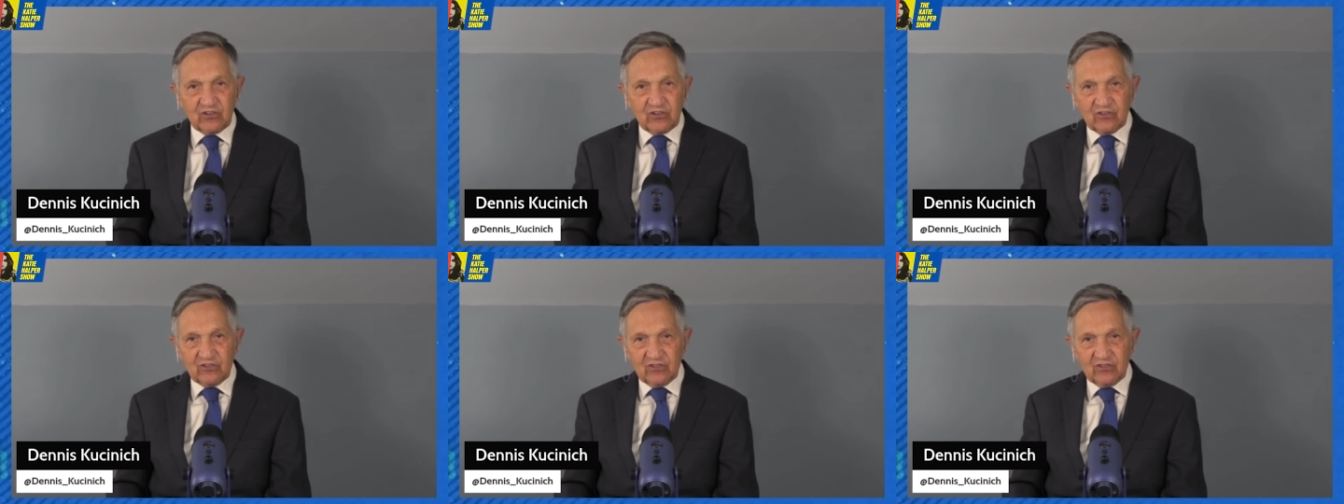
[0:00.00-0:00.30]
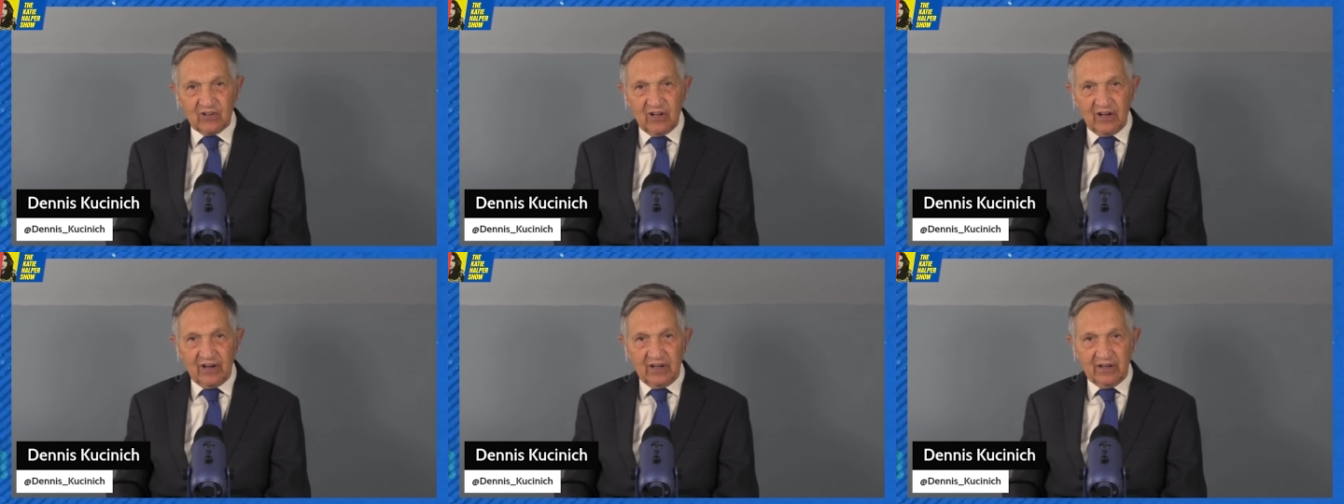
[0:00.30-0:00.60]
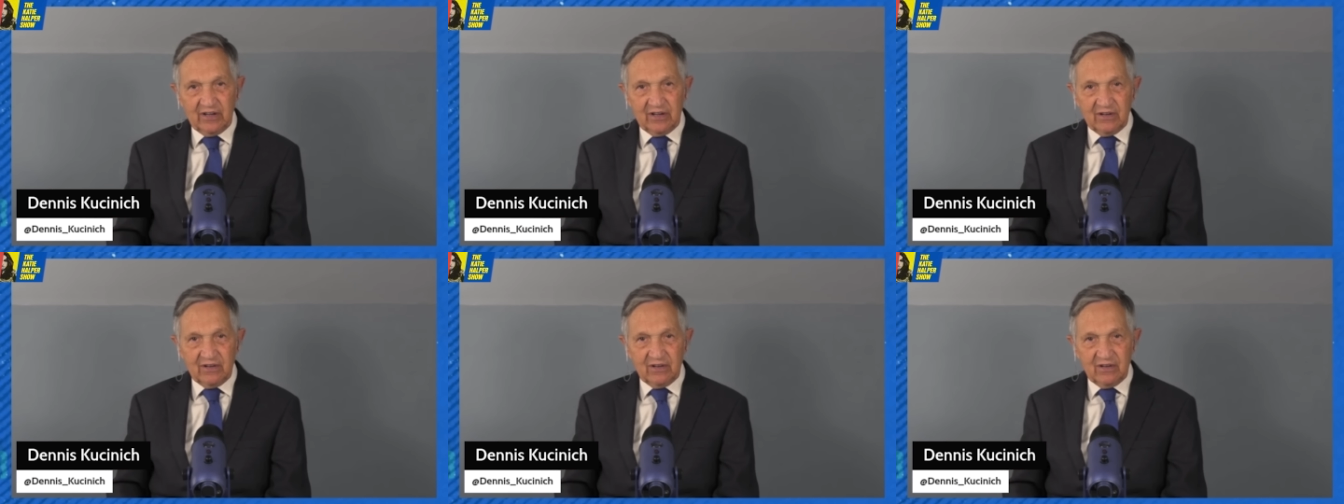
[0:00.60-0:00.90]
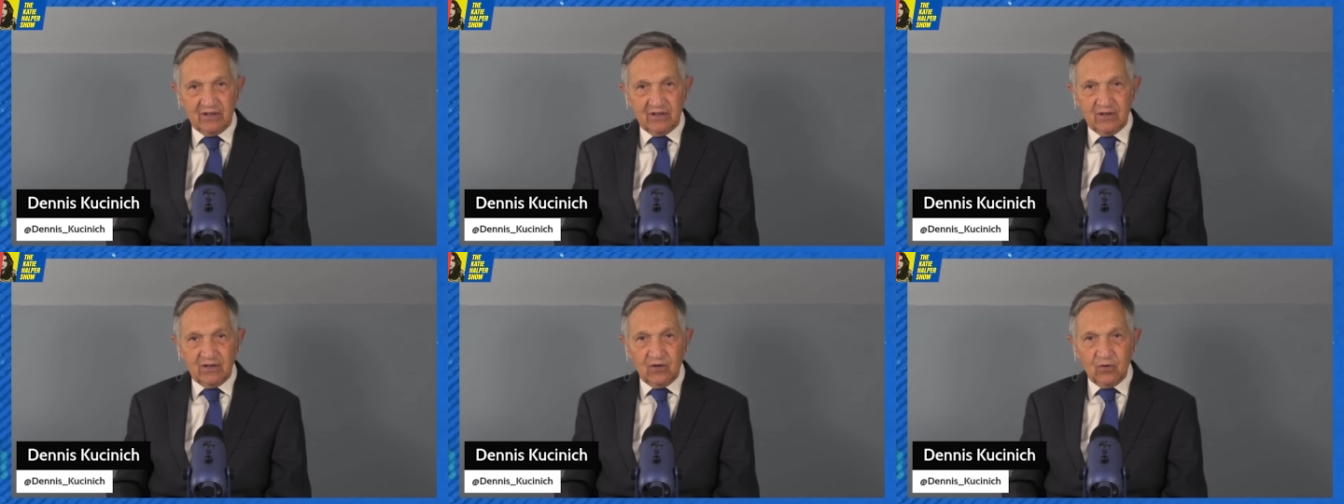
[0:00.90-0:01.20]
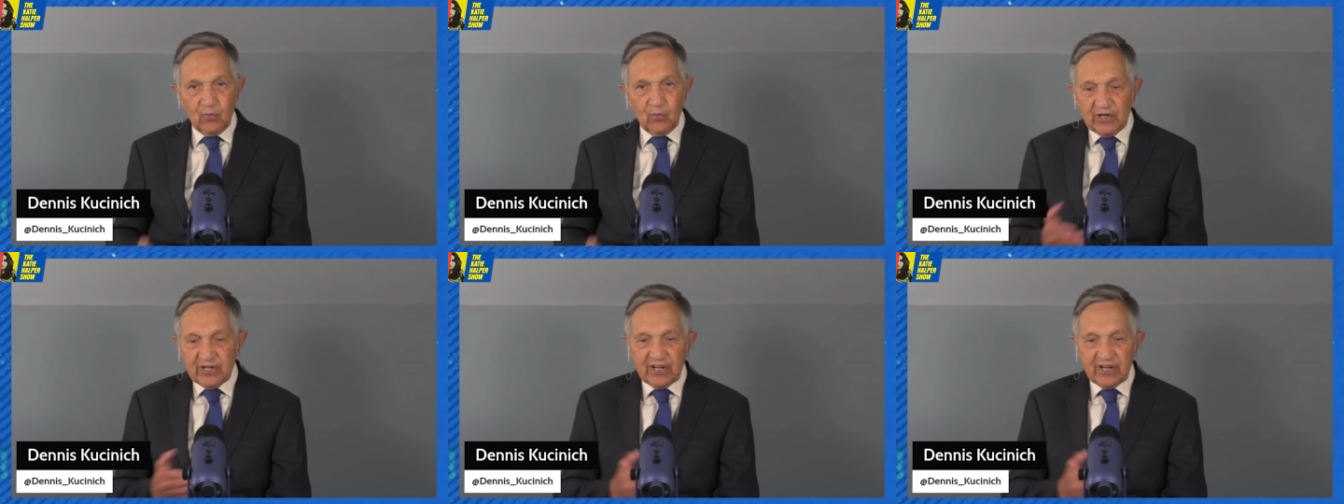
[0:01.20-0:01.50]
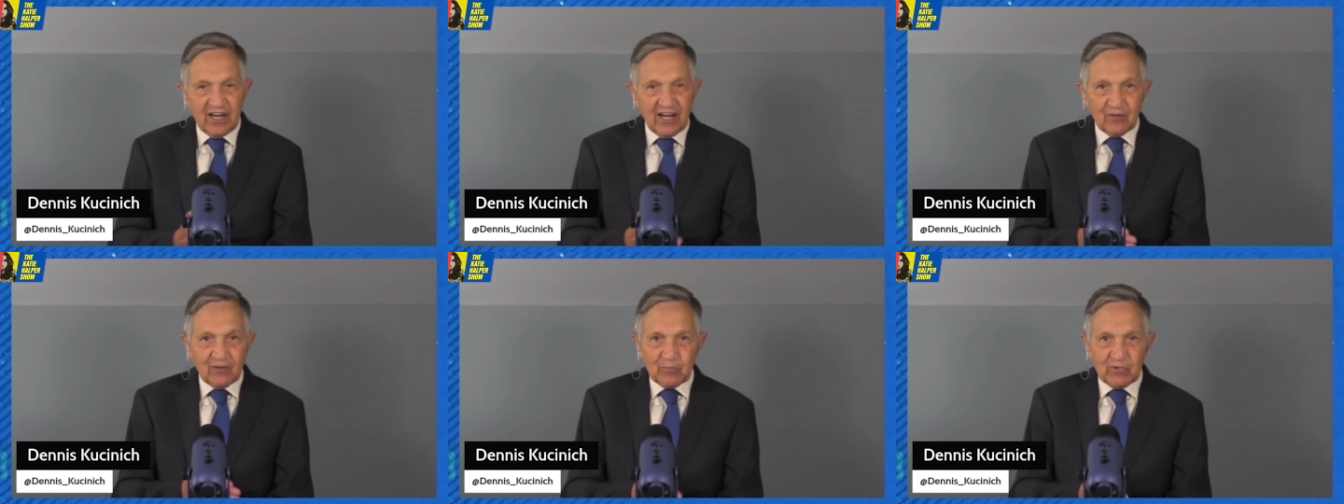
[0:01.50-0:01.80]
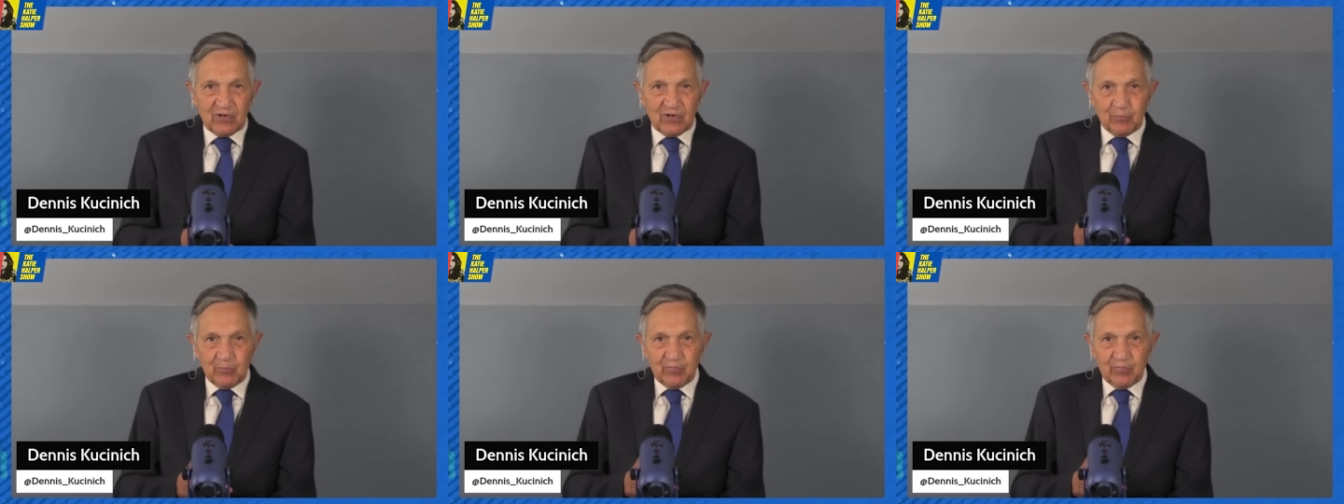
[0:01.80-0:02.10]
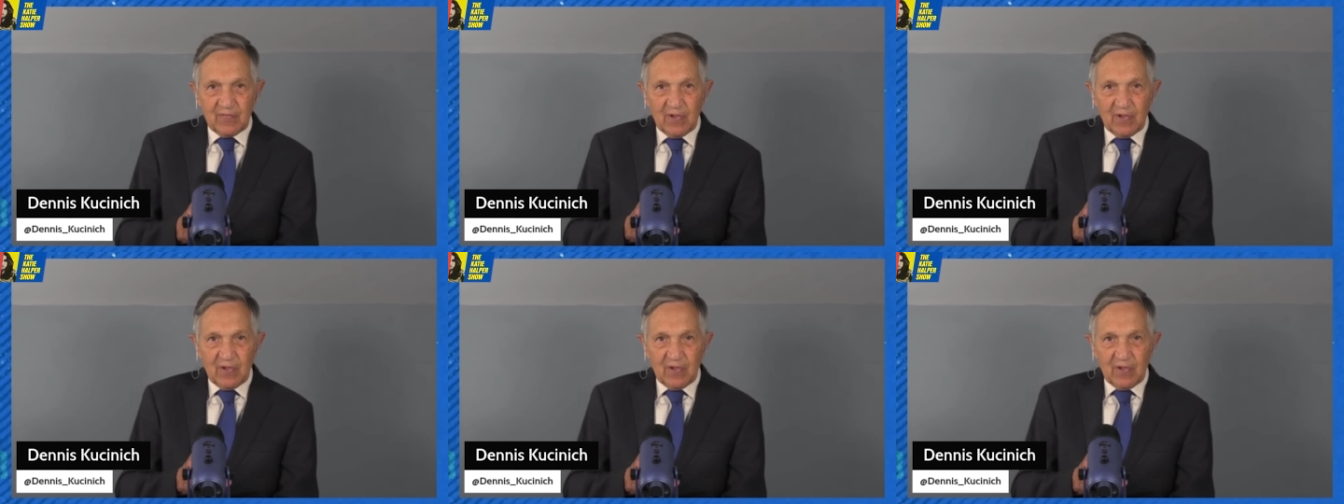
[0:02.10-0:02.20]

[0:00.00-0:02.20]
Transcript: to slay. We can't be